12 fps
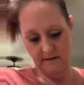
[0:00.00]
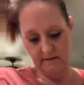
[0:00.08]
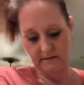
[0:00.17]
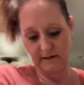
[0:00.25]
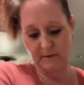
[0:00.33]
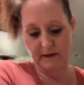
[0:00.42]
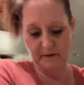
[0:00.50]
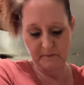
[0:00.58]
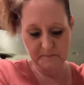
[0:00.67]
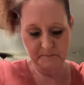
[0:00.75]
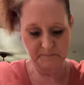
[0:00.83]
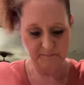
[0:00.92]
There we go.
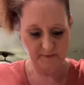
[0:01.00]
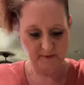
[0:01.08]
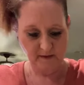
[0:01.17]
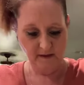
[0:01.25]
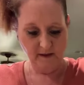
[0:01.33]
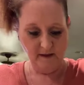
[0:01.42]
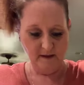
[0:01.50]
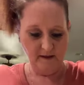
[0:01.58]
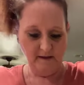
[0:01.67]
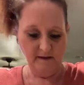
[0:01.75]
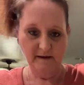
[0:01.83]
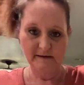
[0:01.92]

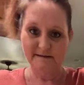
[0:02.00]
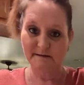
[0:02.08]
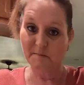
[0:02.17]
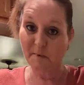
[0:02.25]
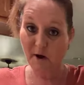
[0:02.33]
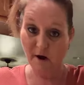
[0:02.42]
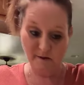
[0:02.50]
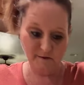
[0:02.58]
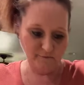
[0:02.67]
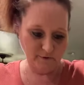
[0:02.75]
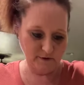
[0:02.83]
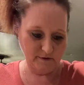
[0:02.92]
Get some olive
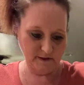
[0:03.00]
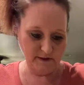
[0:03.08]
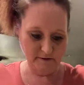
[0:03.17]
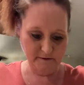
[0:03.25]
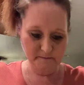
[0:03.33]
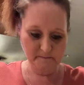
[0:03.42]
oil in here.